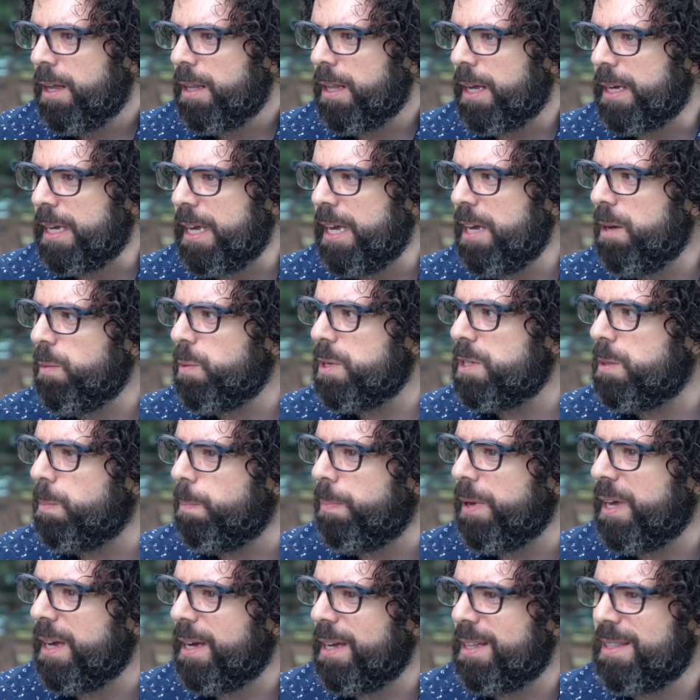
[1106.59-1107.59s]
Like, he was
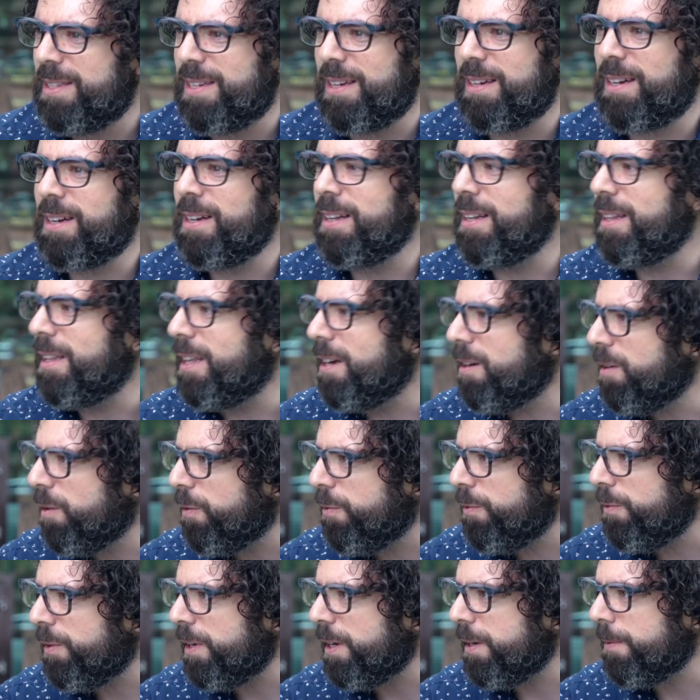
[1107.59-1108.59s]
big into
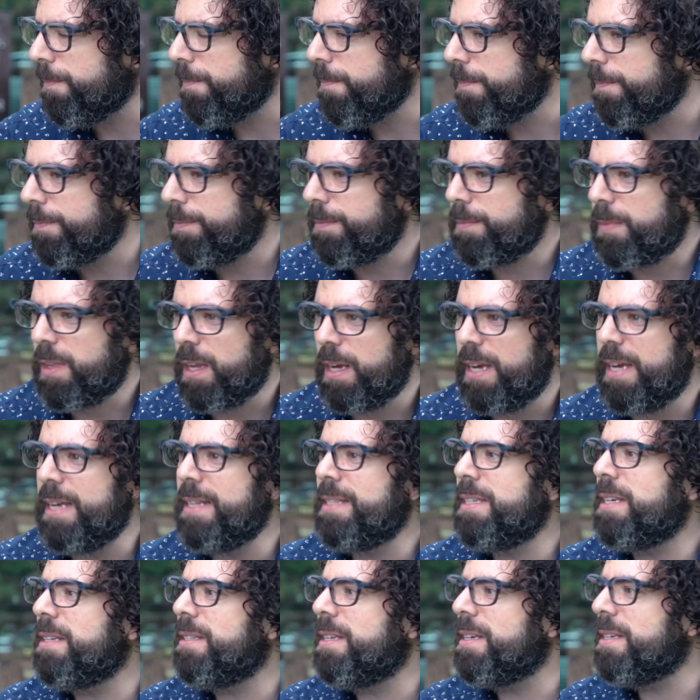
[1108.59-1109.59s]
calligraphy,
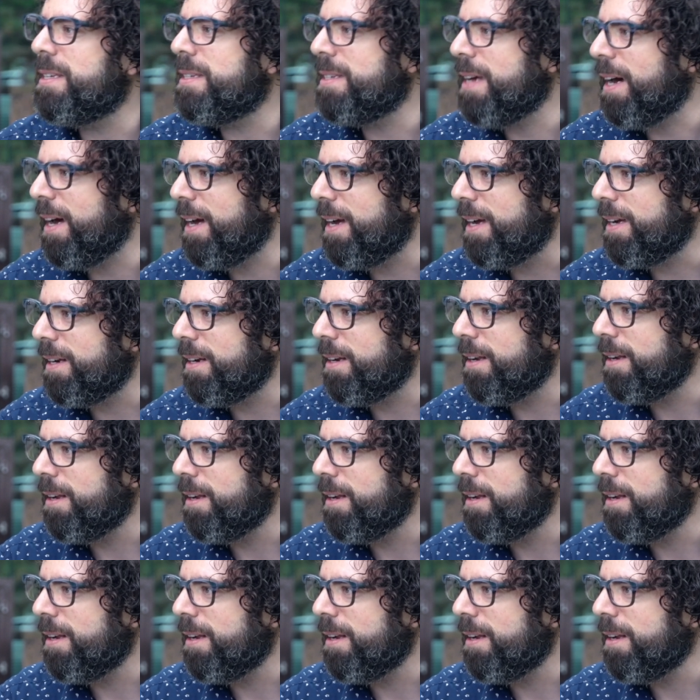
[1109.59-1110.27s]
into design.